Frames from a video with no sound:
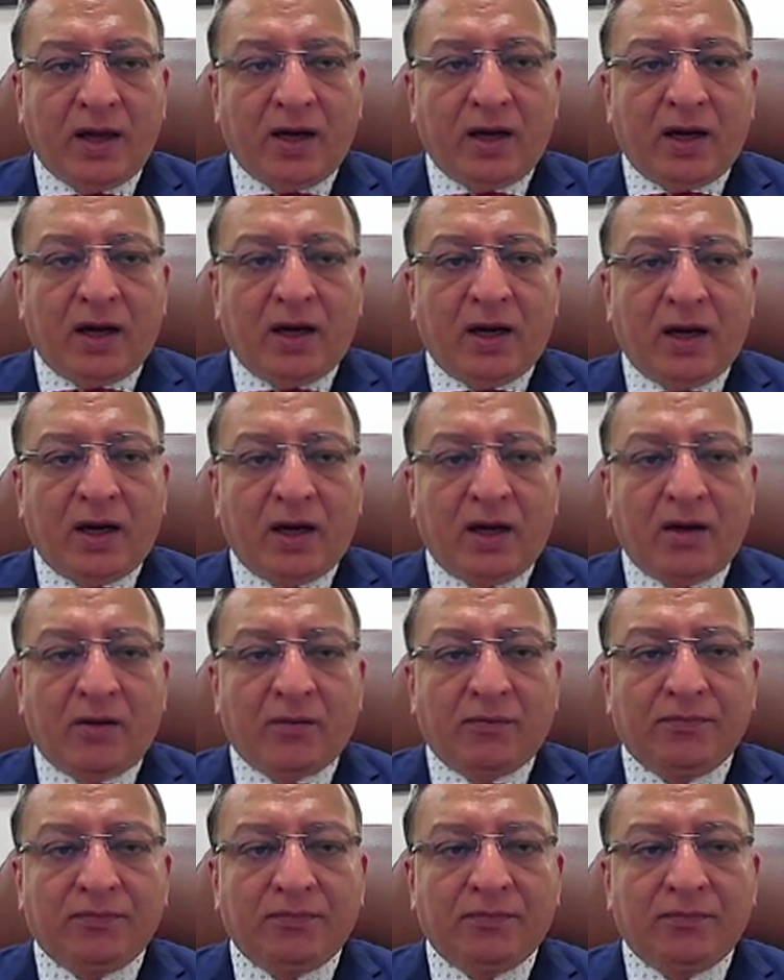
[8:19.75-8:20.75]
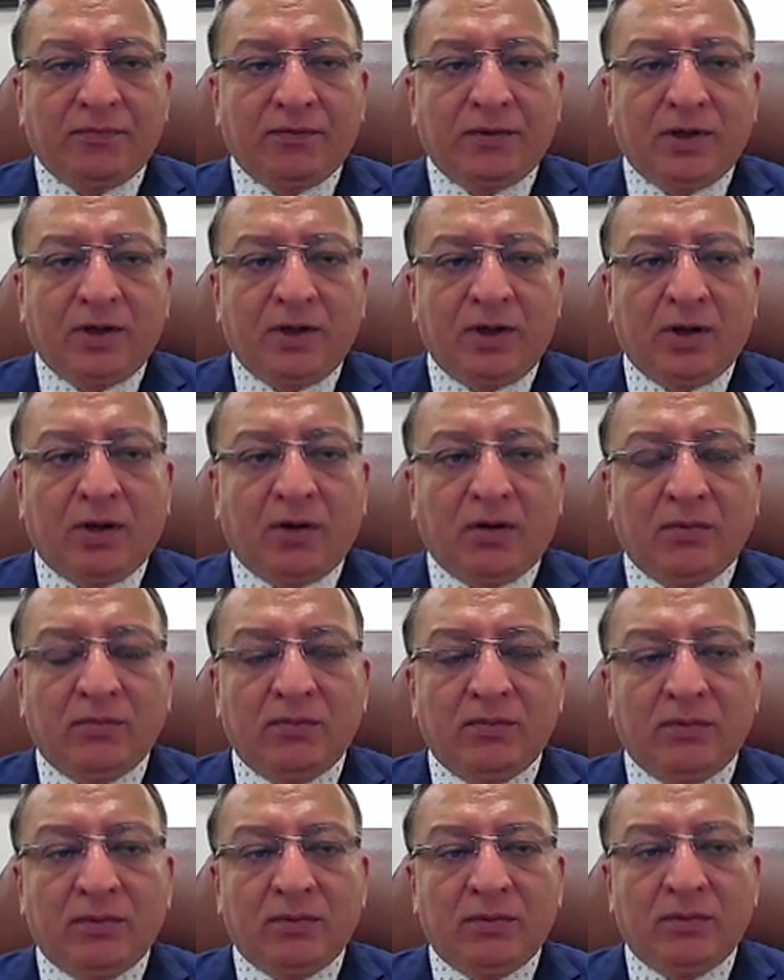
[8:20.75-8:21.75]

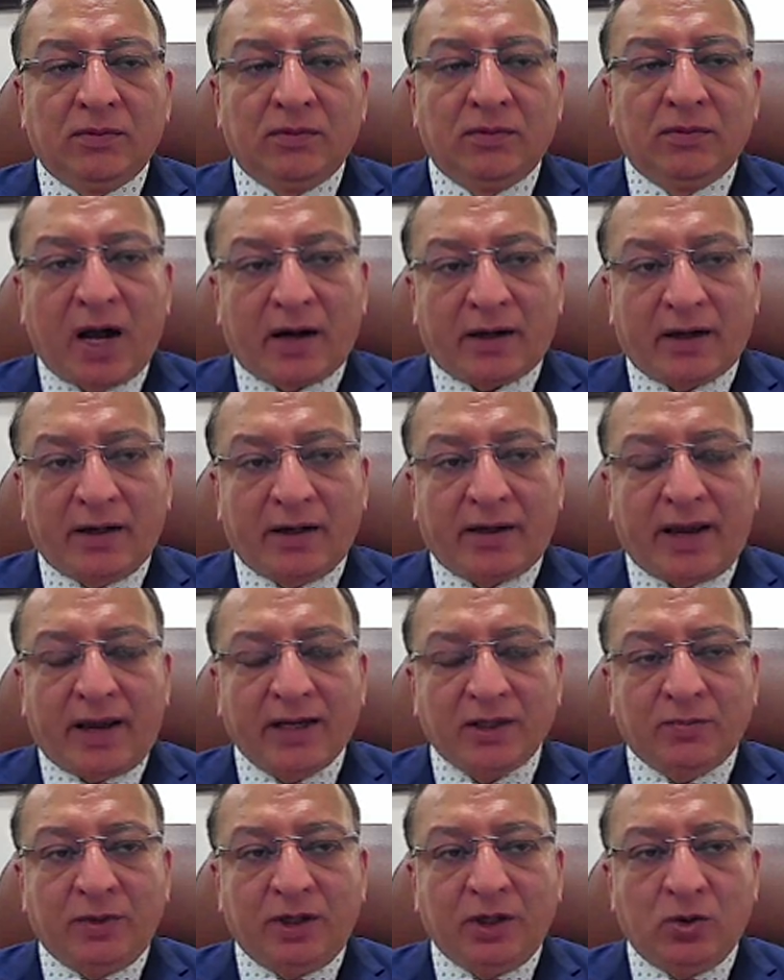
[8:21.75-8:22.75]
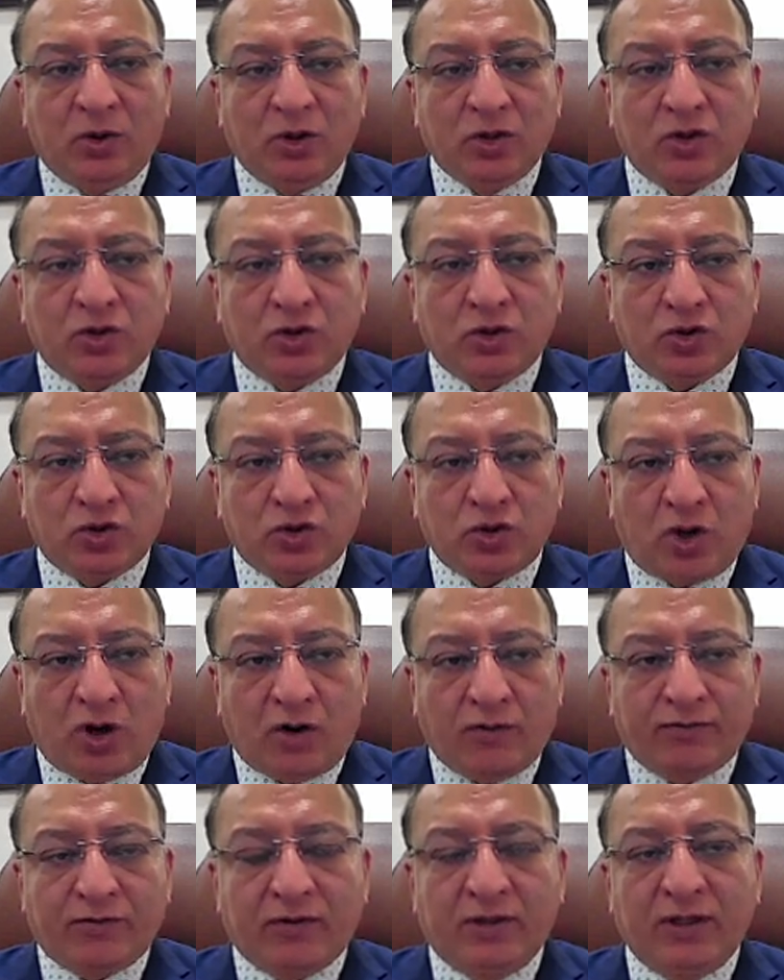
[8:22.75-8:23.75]
The market has been also
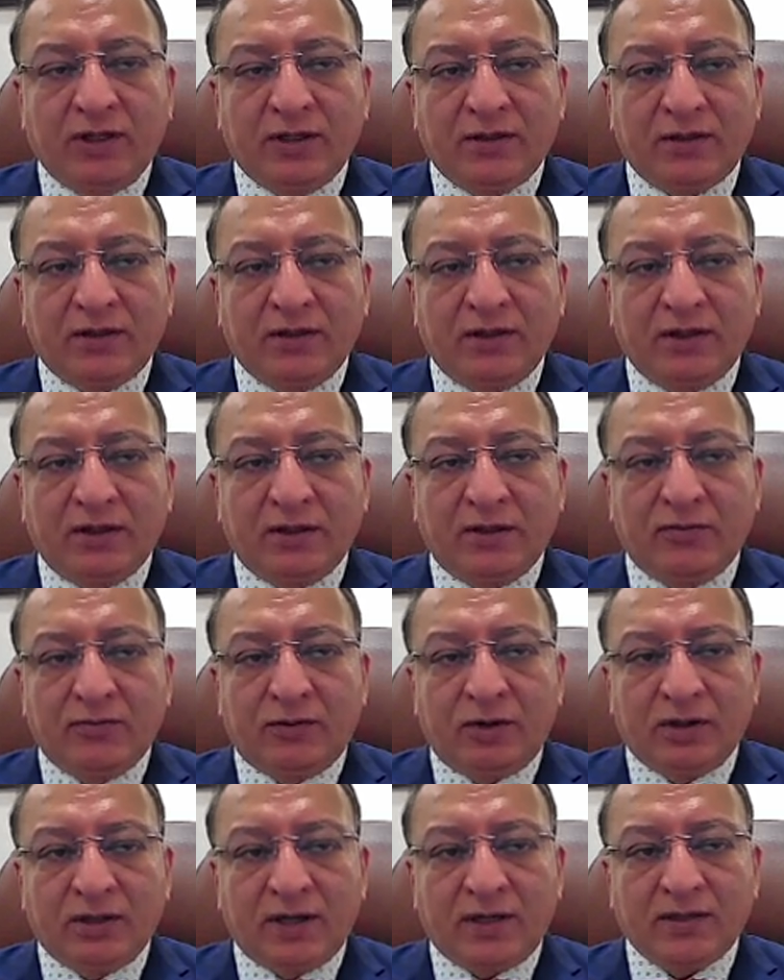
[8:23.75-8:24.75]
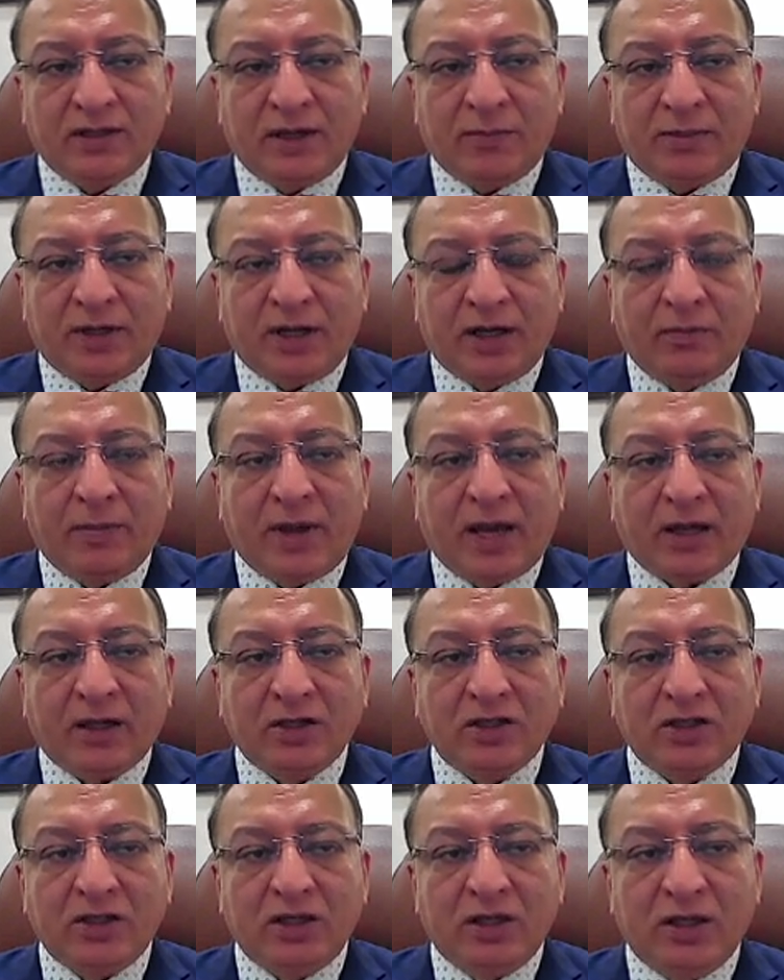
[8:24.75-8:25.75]
soft this year for the aseptic
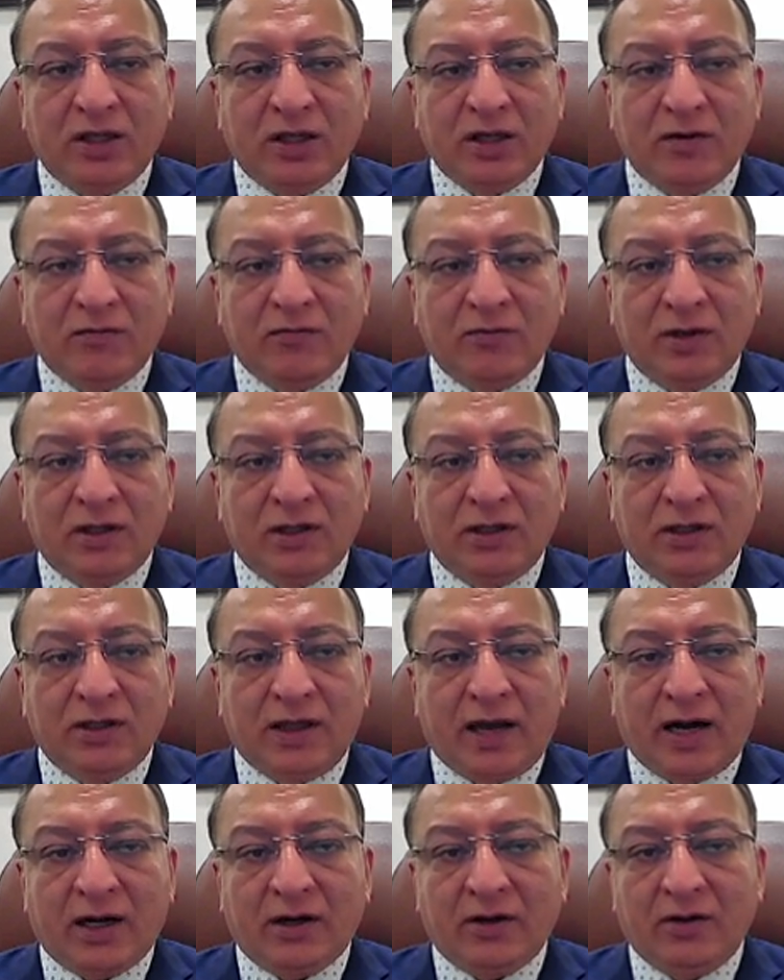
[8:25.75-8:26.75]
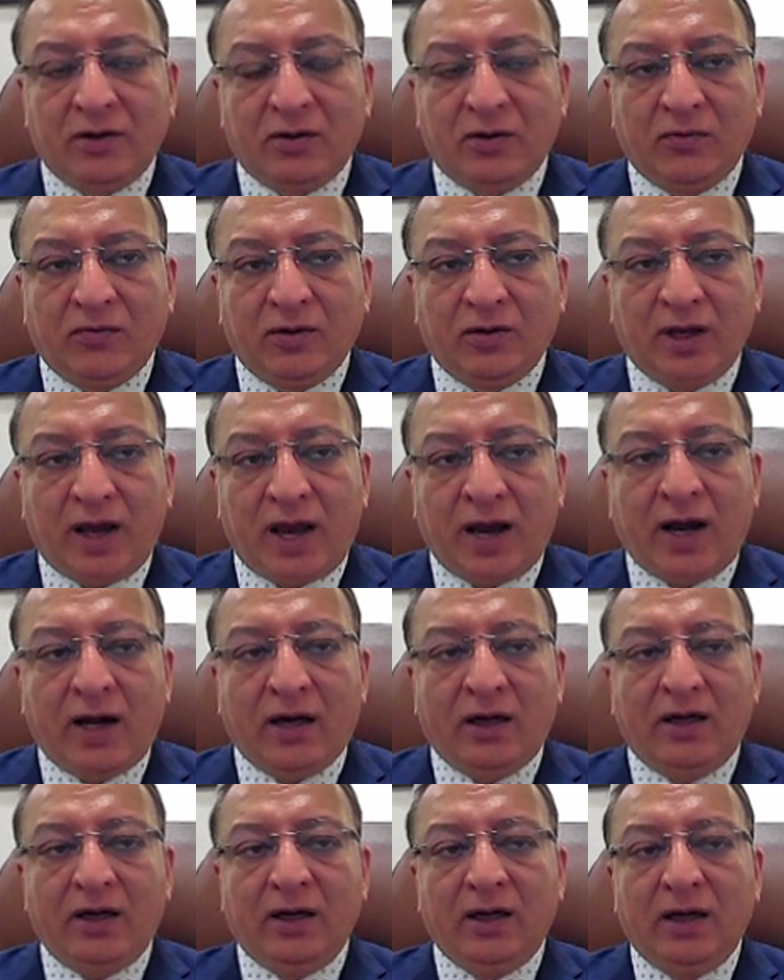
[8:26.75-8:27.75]
packaging, given that, we
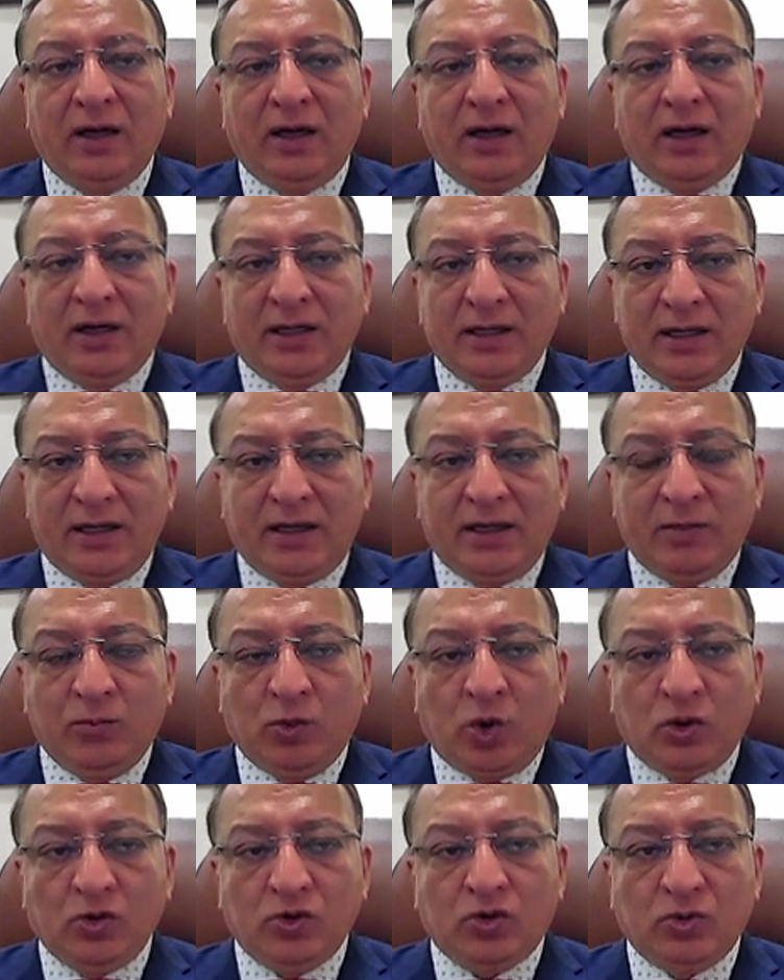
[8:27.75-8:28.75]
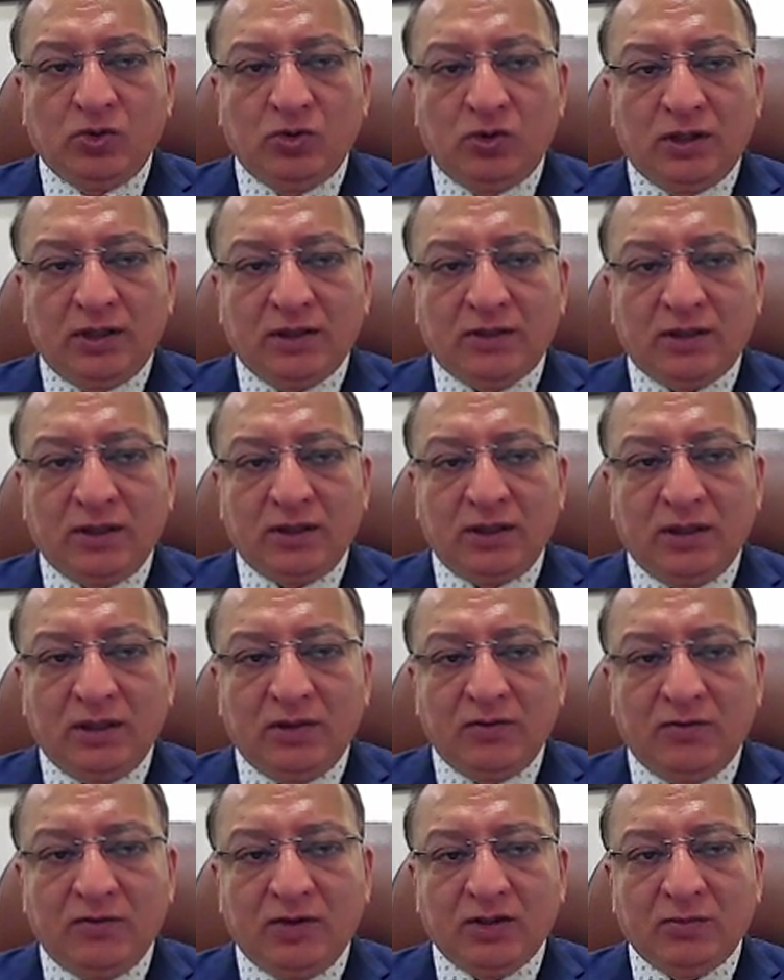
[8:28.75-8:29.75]
had early monsoon this year,
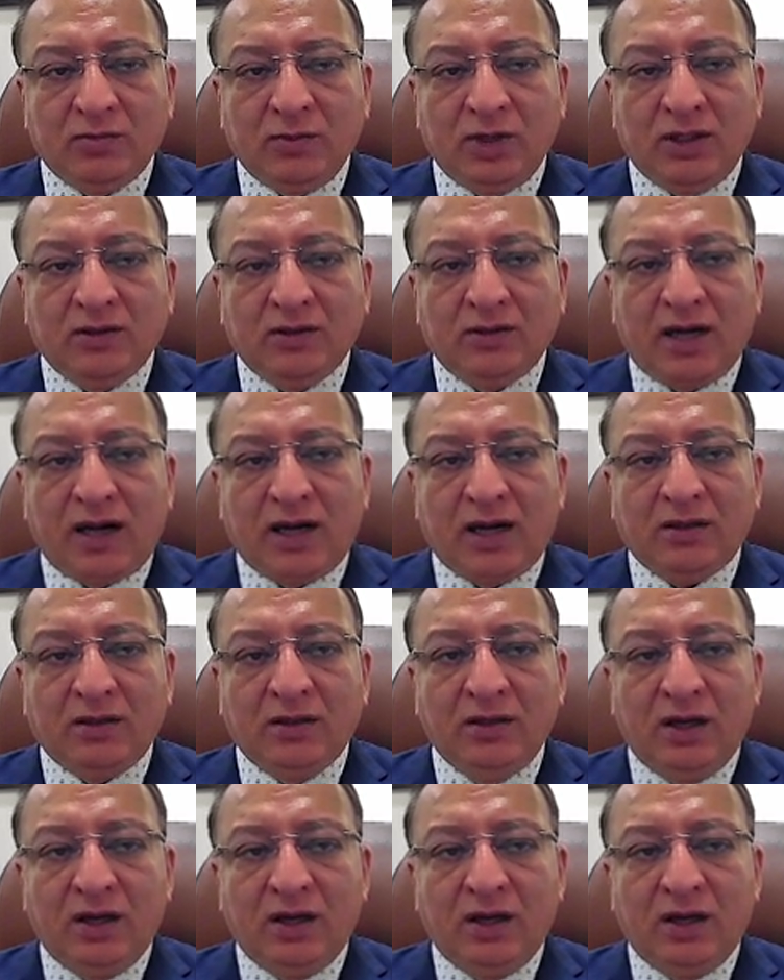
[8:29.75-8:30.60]
which means that,